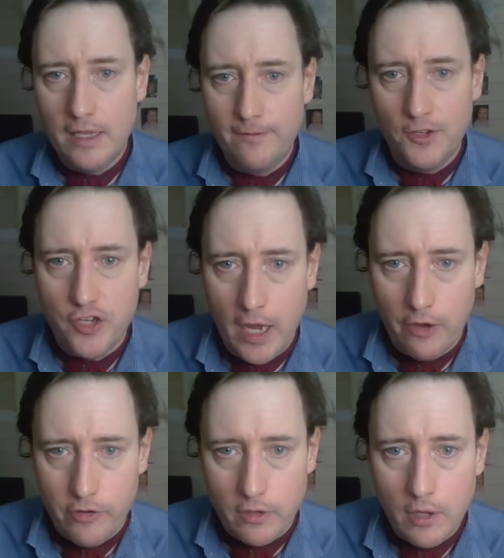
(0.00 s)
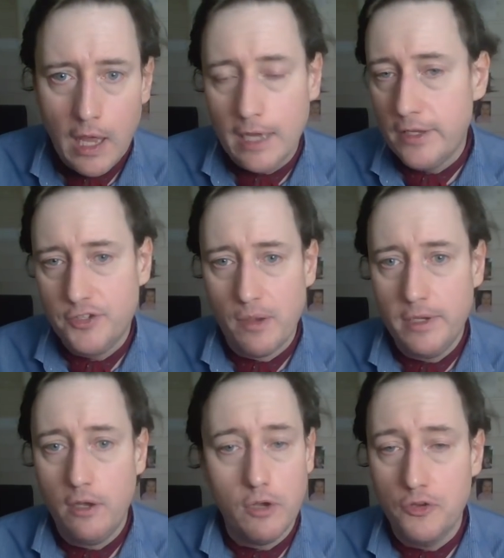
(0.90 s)
vegetarian, and then
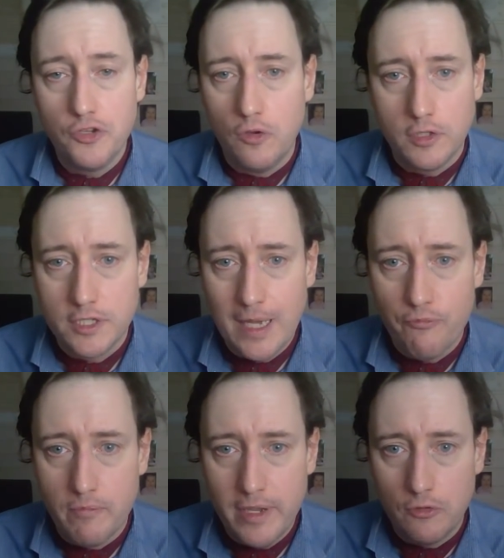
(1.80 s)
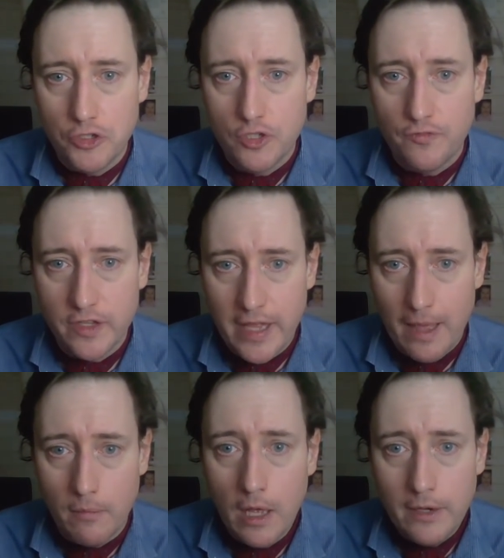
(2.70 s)
somebody else goes and cooks a separate meal just for
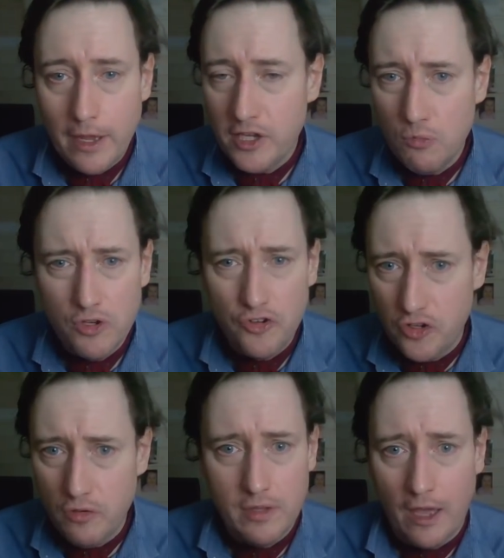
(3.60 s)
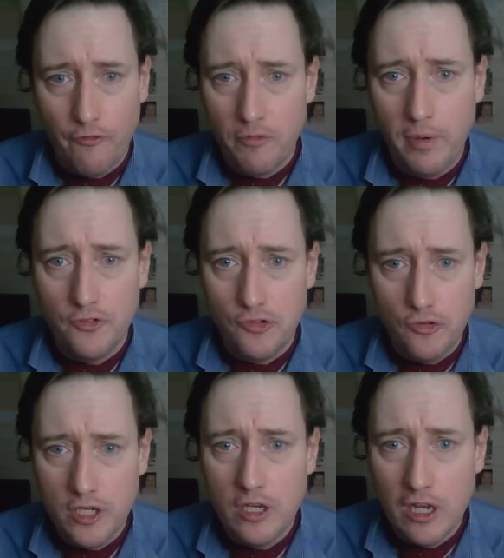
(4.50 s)
them. Now, you wouldn't do that for a person you
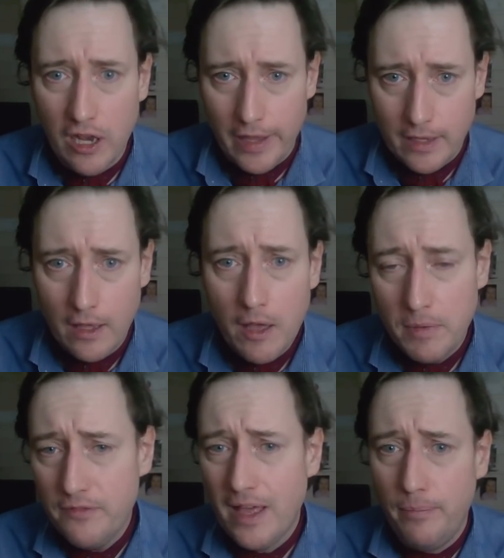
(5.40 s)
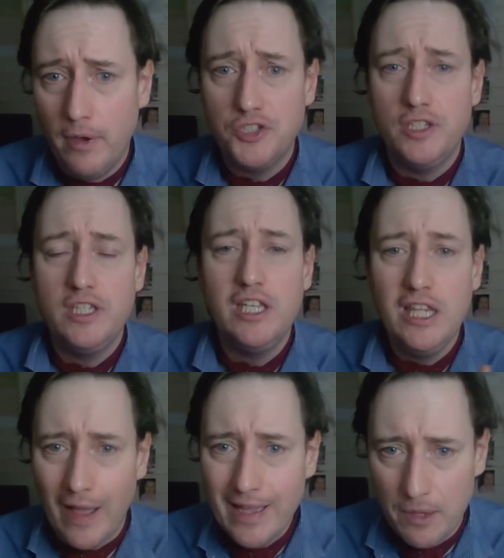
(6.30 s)
didn't like, but if that person is
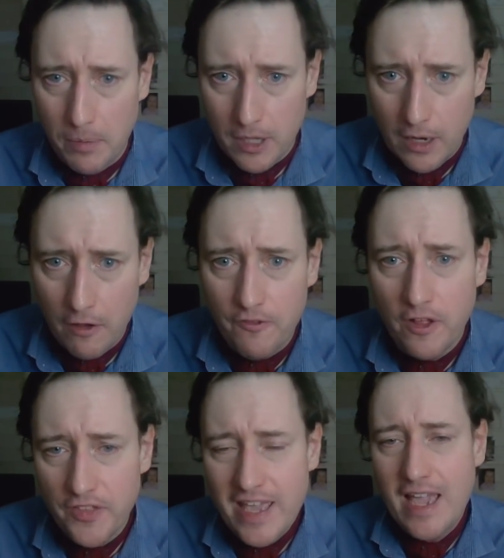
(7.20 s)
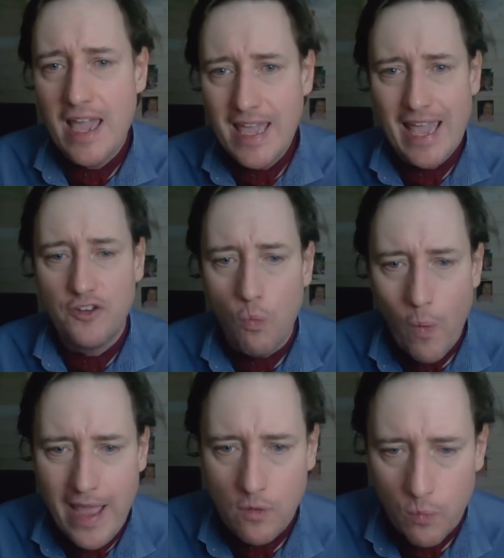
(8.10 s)
likable enough, they can get
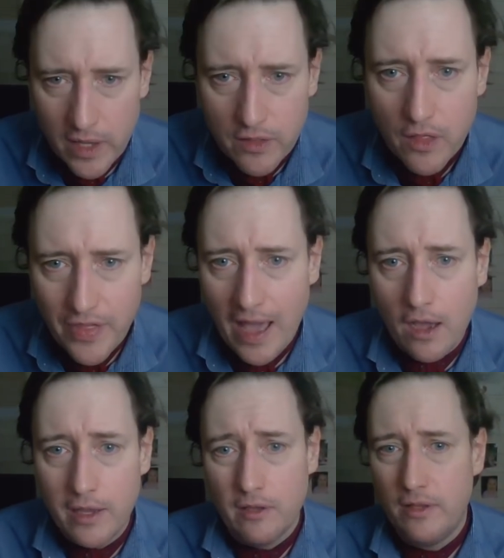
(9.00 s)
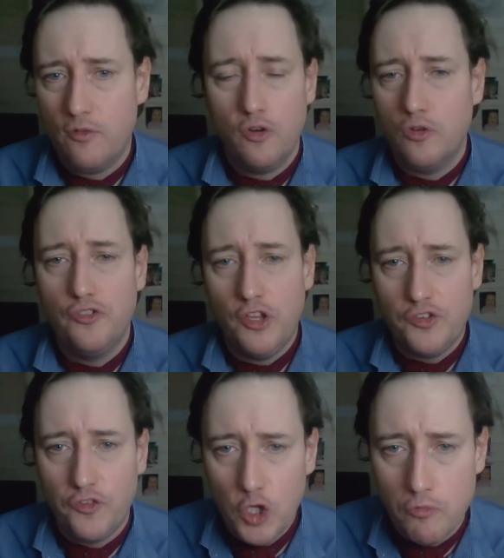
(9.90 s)
away with that. They've got a good sense
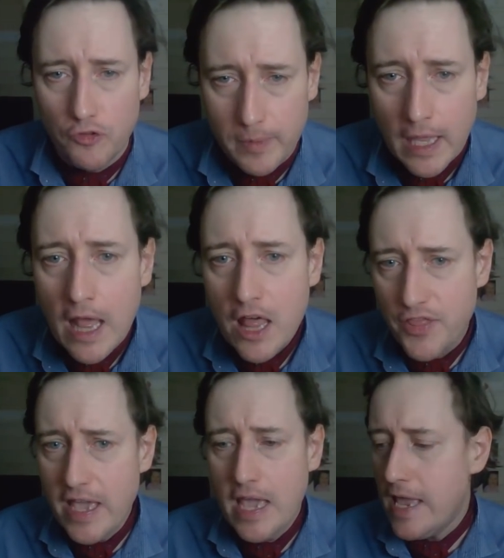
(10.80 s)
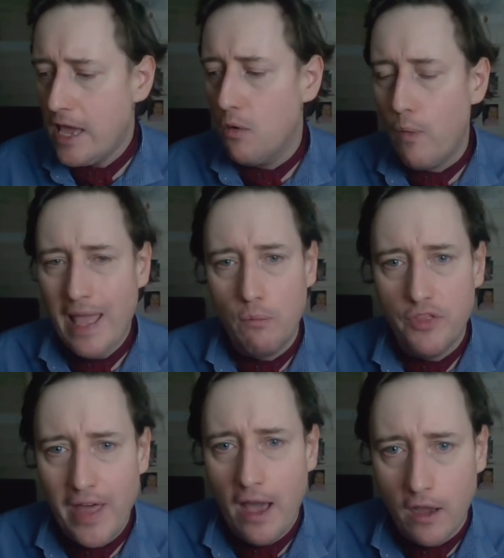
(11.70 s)
of humour or something. They can get away with
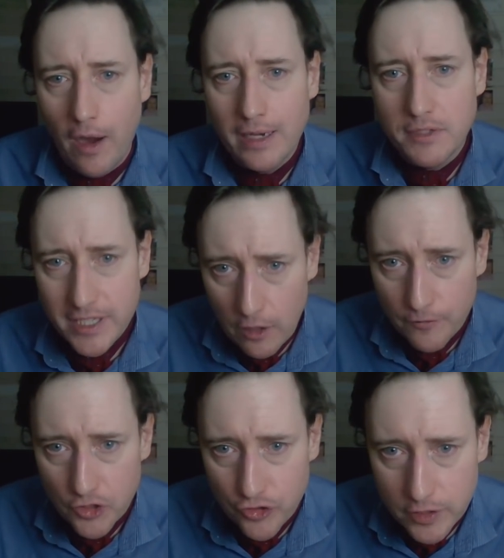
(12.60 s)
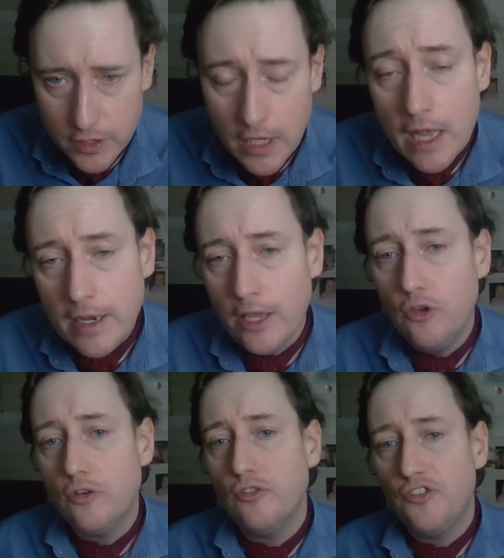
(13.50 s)
that kind of selfishness. Now, you
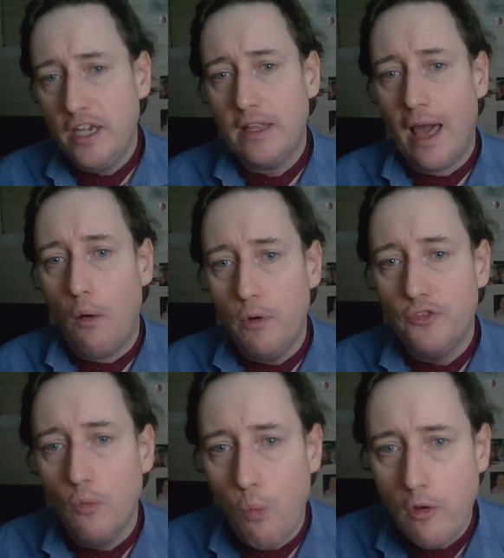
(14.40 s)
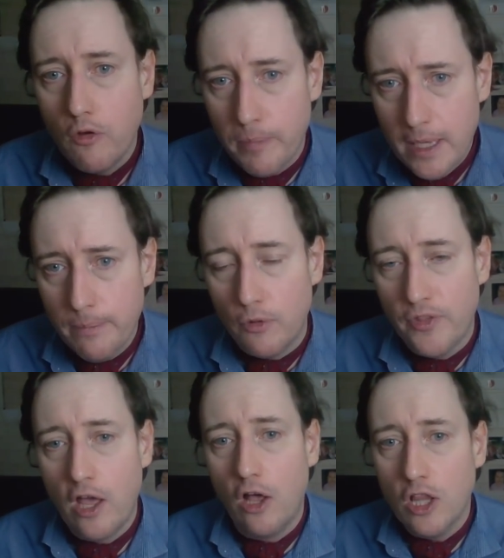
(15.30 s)
can see that with the woke people.
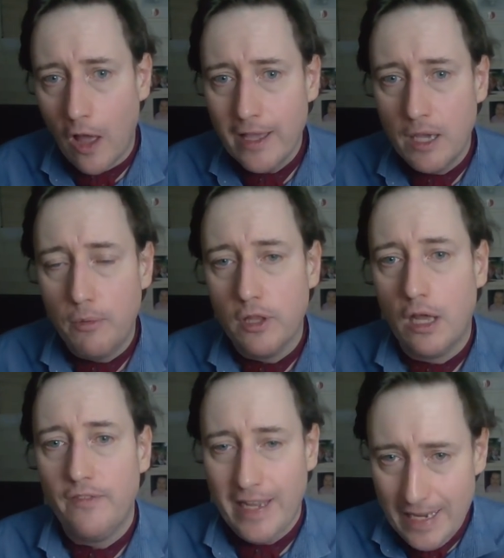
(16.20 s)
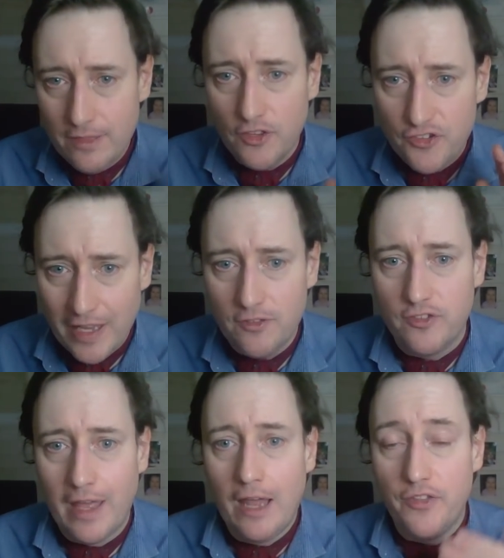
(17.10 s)
They are likable enough in the sense
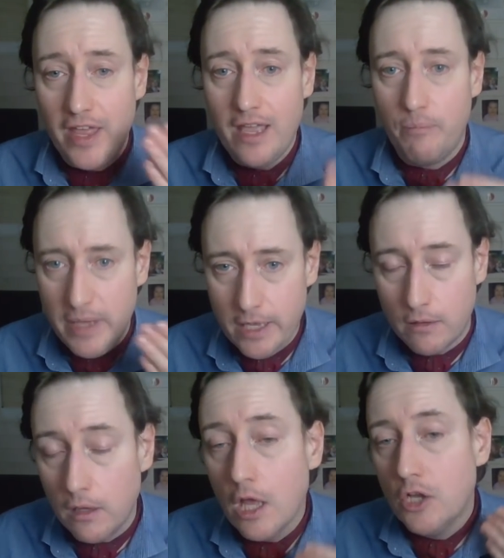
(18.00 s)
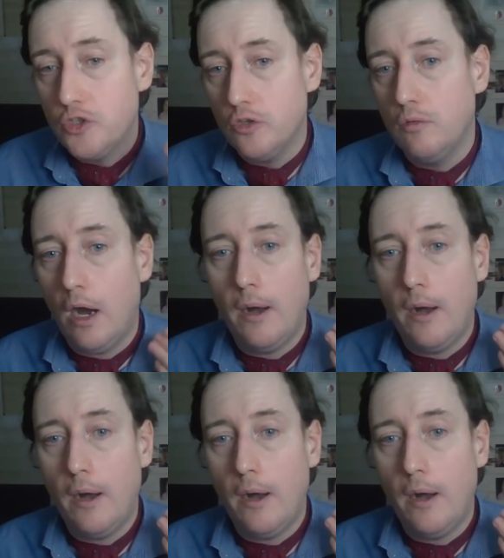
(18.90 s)
that they appeal to